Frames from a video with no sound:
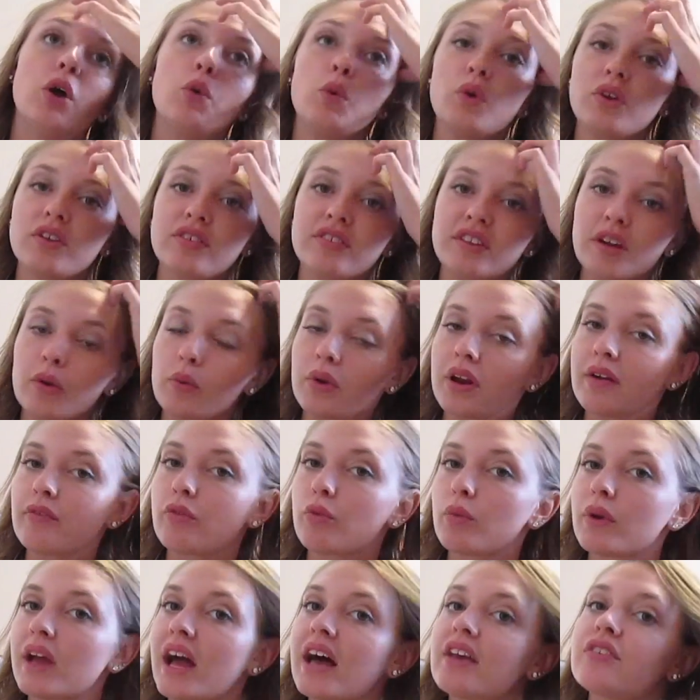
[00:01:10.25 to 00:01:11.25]
we just did
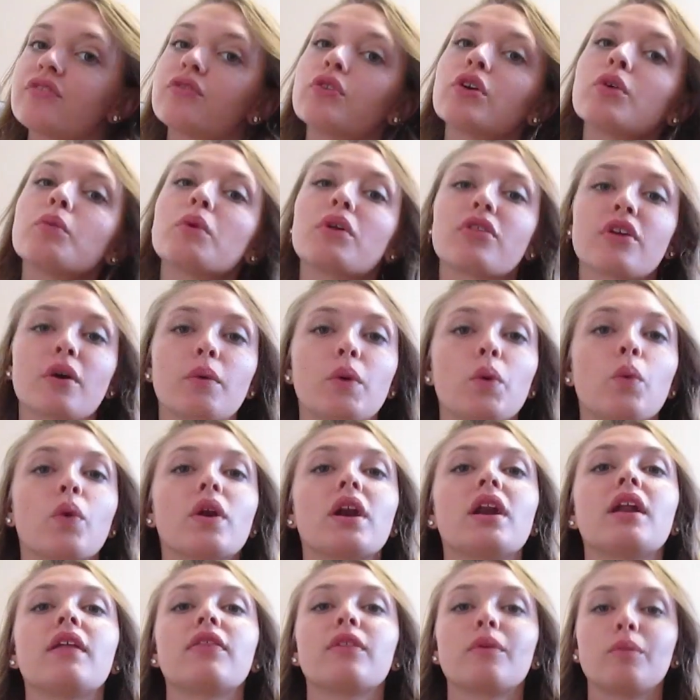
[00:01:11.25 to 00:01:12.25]
whenever we asked for it and we thought we
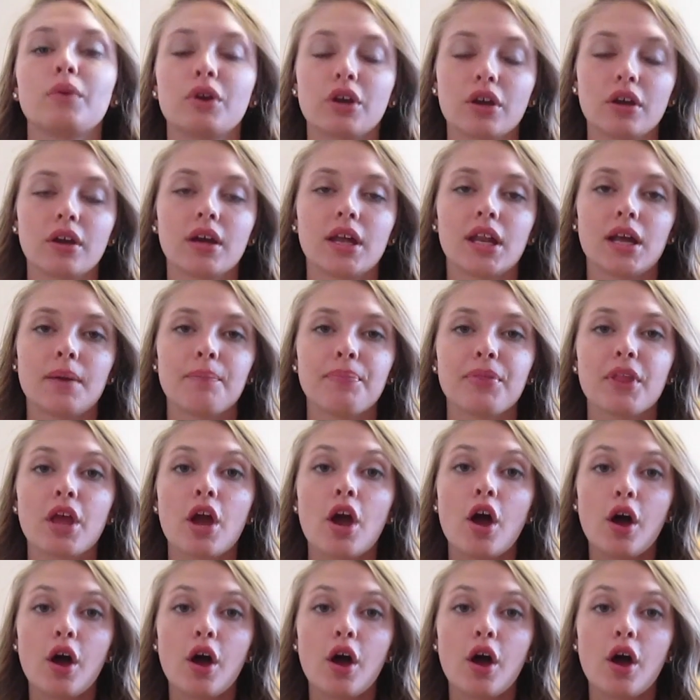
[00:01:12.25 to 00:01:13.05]
wanted it, then we could get it.